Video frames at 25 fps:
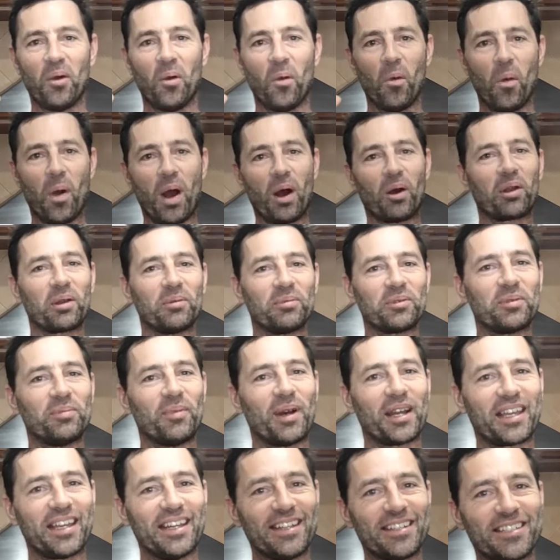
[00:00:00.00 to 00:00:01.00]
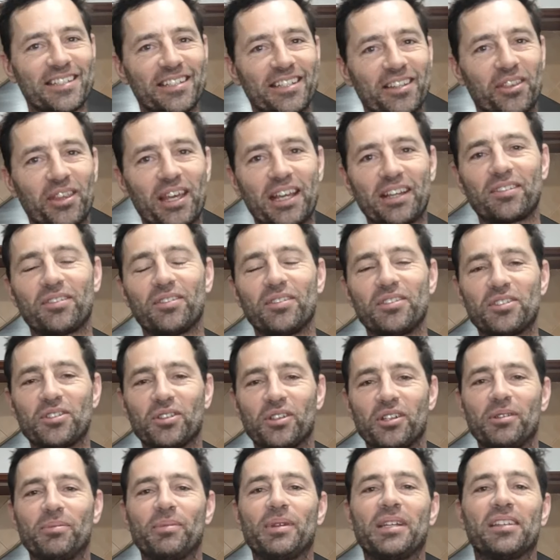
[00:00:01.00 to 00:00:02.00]
Welcome to my kitchen. Thanks for
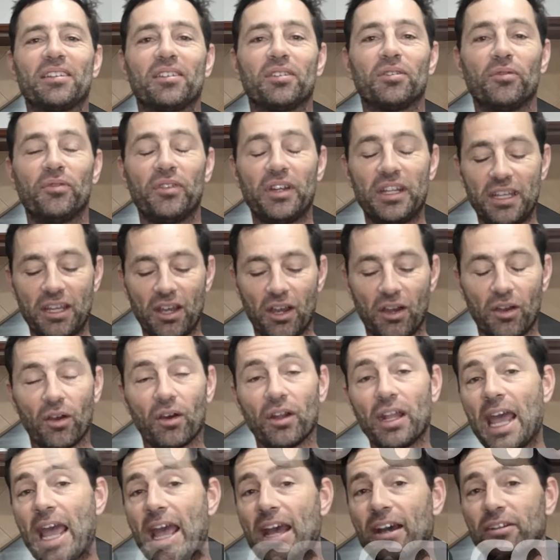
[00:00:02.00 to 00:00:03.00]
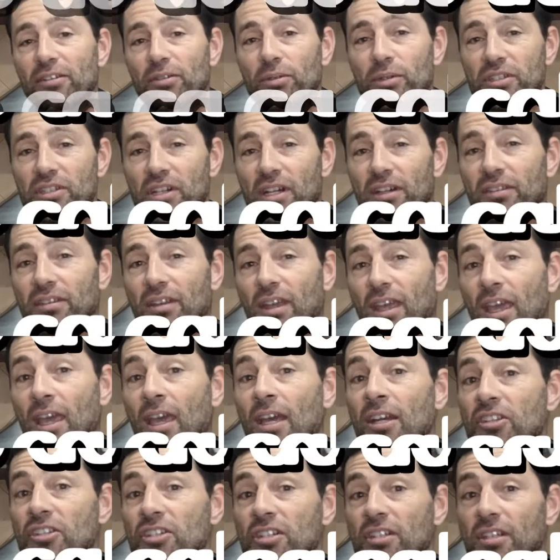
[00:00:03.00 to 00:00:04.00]
joining me in this video on how to adjust
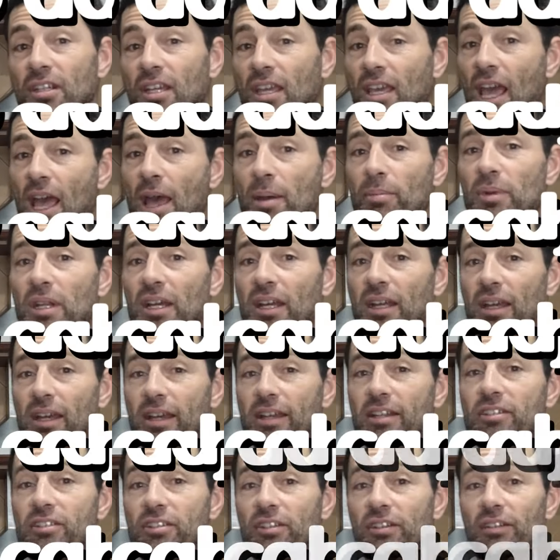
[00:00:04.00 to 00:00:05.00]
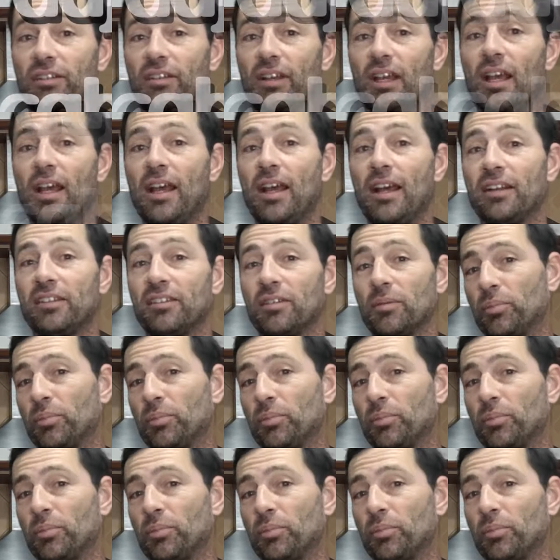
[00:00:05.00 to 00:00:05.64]
kitchen cabinet hinges. It's a